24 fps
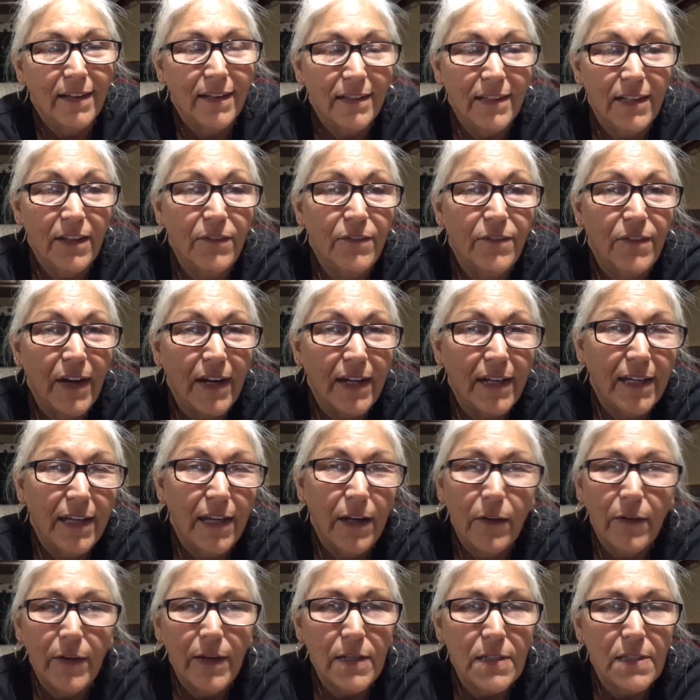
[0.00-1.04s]
live
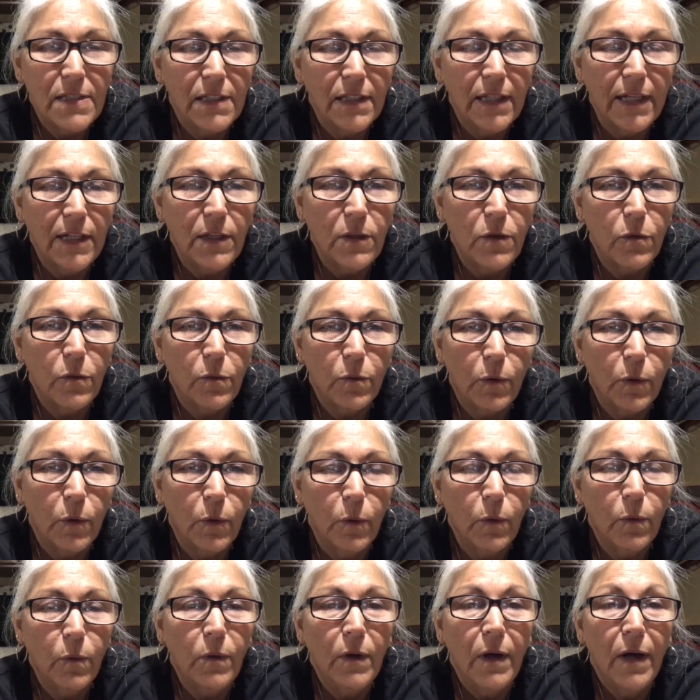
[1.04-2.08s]
vicariously
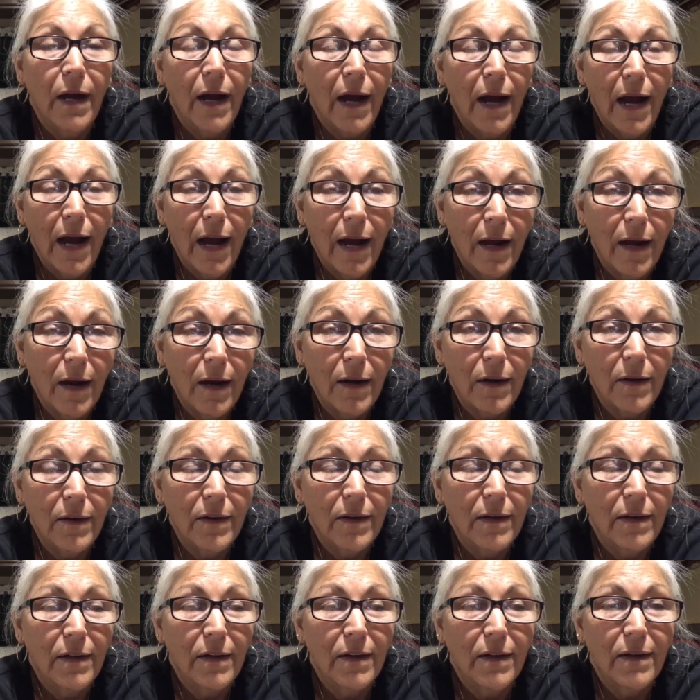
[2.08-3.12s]
through
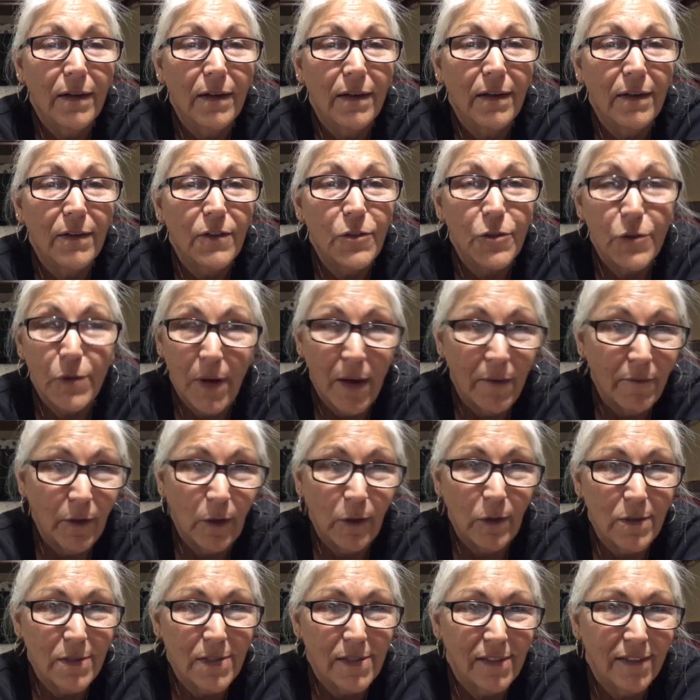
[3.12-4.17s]
our
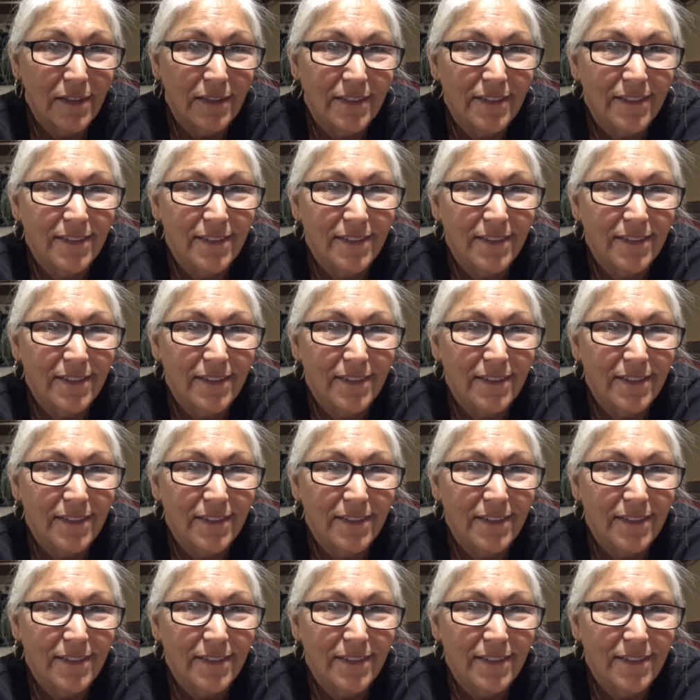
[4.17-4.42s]
travels.